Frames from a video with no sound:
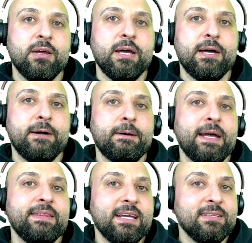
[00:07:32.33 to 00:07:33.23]

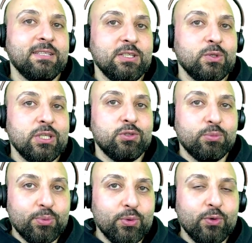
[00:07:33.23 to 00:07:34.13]
And then you need to
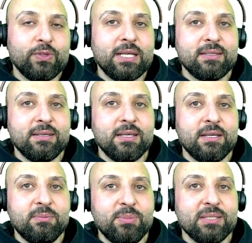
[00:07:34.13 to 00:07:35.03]
prove that
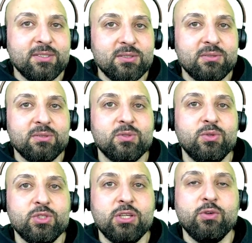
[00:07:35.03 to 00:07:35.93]
the best
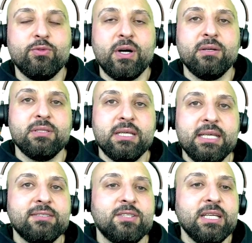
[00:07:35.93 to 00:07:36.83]
solution you found
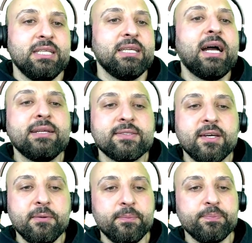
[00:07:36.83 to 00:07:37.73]
is really the
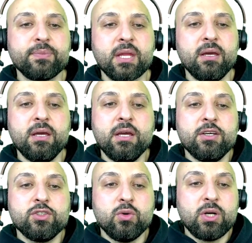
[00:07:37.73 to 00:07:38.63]
answer.
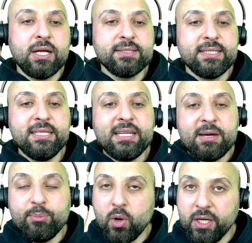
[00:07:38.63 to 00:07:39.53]
So consider
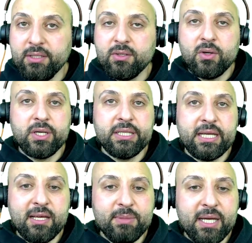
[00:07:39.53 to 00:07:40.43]
a point or an
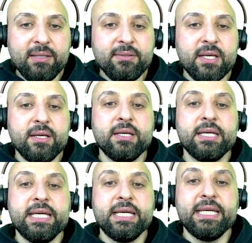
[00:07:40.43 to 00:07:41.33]
element
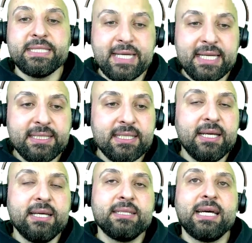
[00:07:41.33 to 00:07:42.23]
in a set
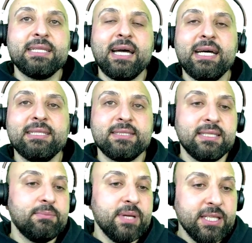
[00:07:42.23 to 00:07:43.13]
that has
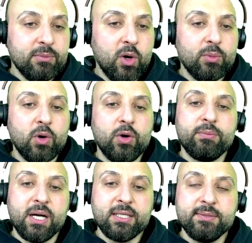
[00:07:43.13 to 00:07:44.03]
the minimum or
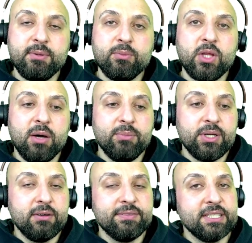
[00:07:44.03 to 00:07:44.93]
maximum number
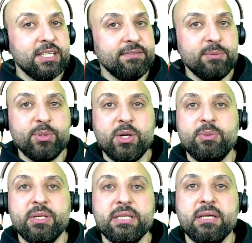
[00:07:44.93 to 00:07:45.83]
of a given
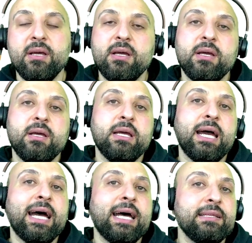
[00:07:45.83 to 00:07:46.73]
property.
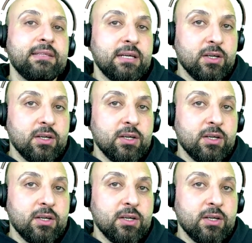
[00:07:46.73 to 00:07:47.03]
And